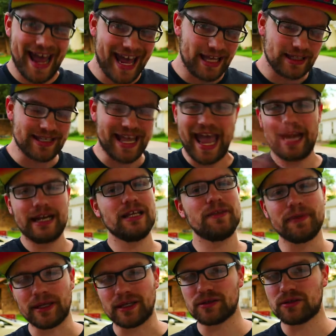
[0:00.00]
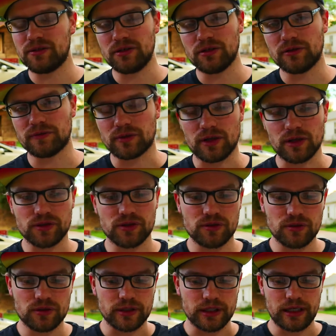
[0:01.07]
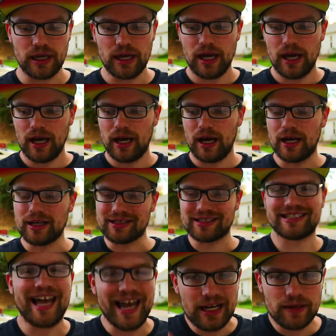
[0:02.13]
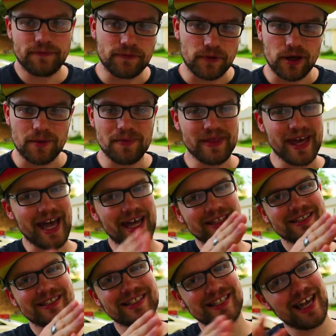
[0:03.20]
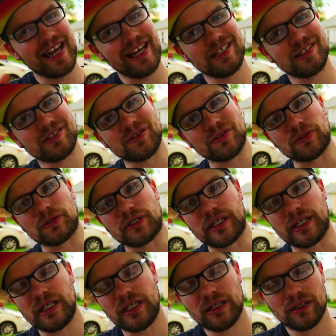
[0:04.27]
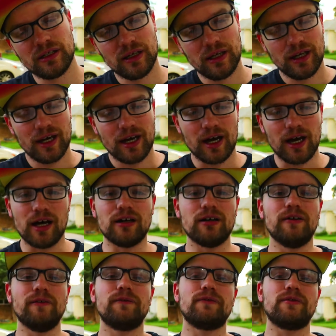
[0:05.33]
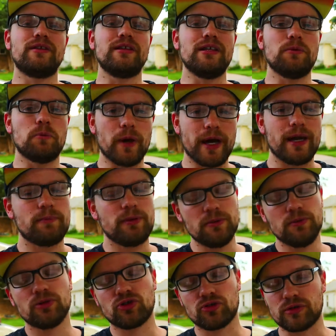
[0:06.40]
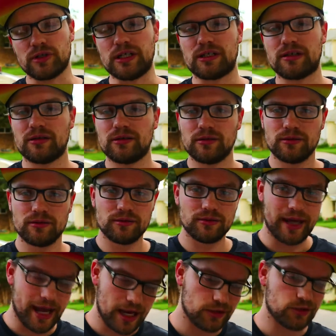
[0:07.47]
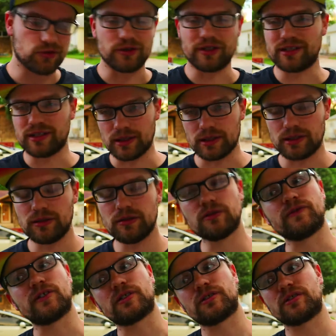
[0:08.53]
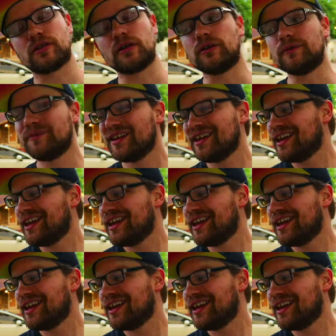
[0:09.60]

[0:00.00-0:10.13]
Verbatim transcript: adds anything to the overall story, aside from that side story of the way people treat androids in this universe. So